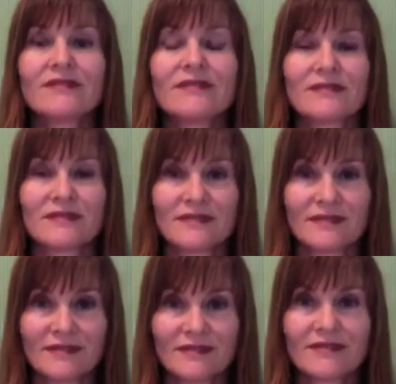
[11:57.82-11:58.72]

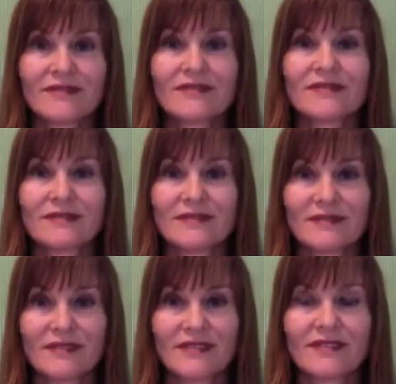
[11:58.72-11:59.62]

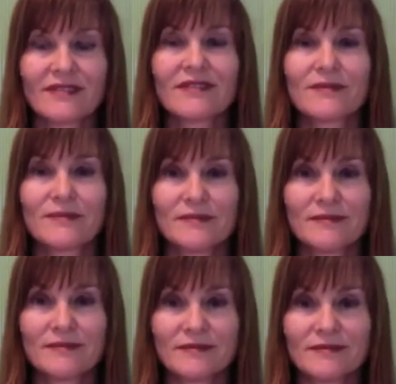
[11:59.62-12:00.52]

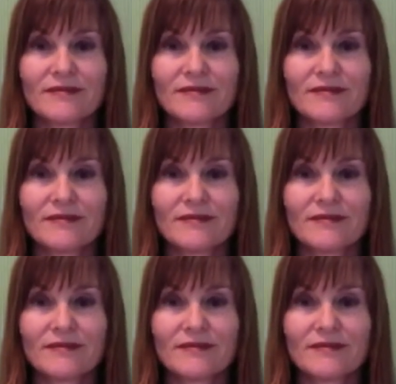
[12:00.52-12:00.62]
No words are spoken by the person on screen.